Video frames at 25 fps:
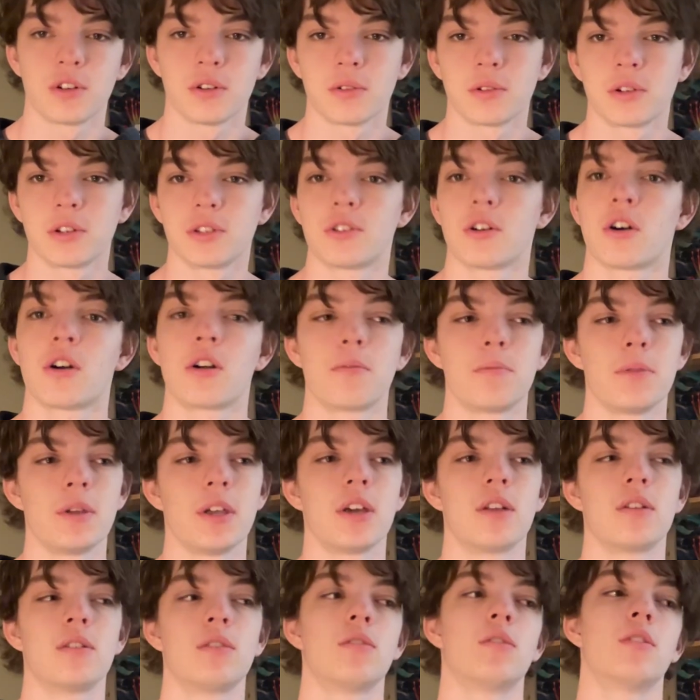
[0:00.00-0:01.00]
guitar,
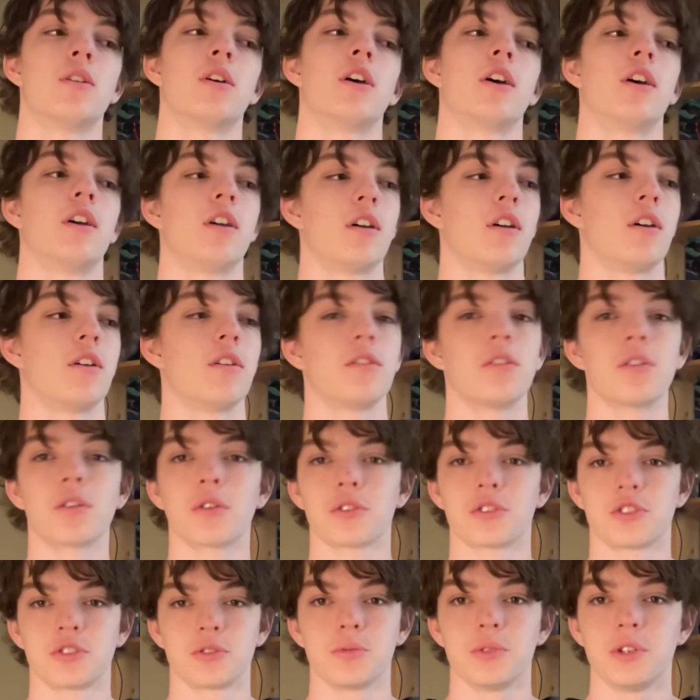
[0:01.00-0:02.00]
piano, little
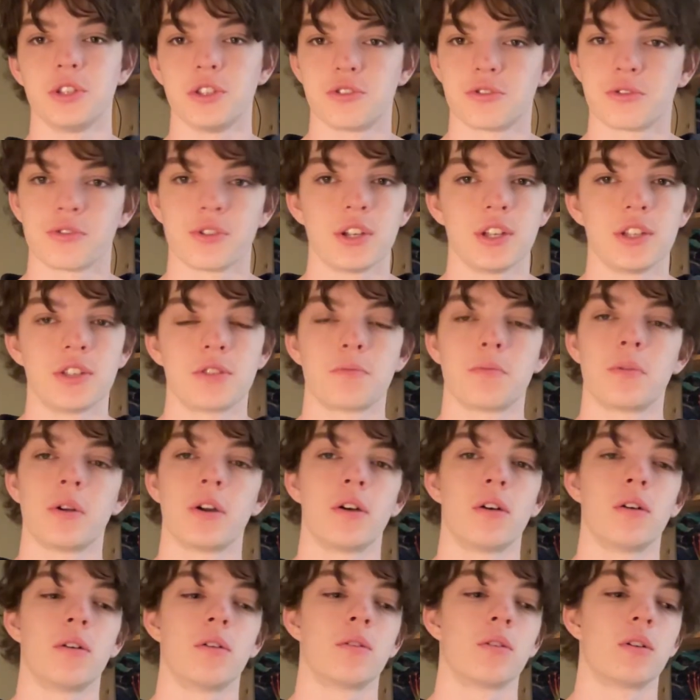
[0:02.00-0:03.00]
sweet treats,
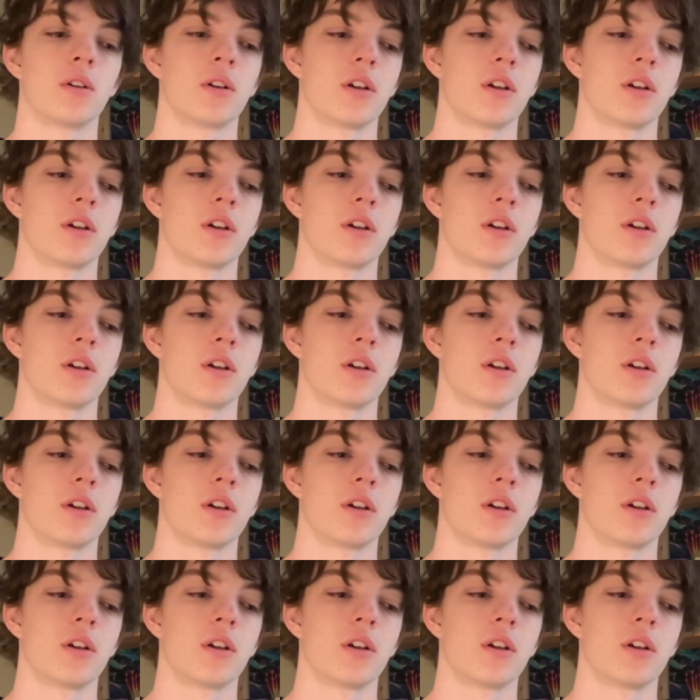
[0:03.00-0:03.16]
bro.